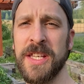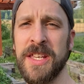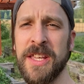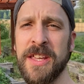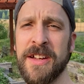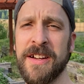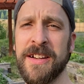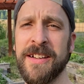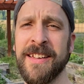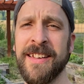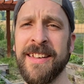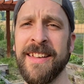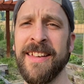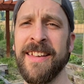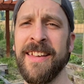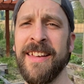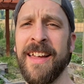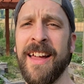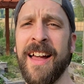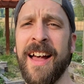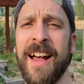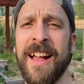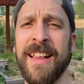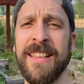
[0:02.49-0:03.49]
here.
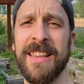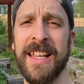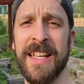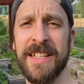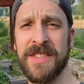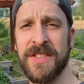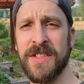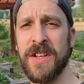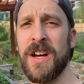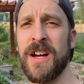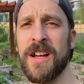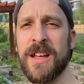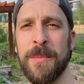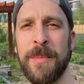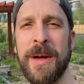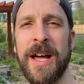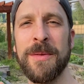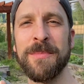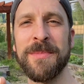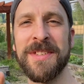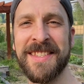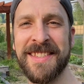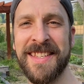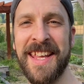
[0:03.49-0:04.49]
Let's talk about
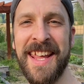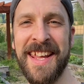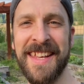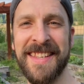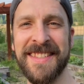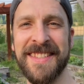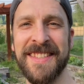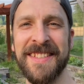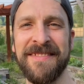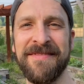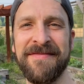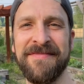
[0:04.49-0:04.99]
mistakes.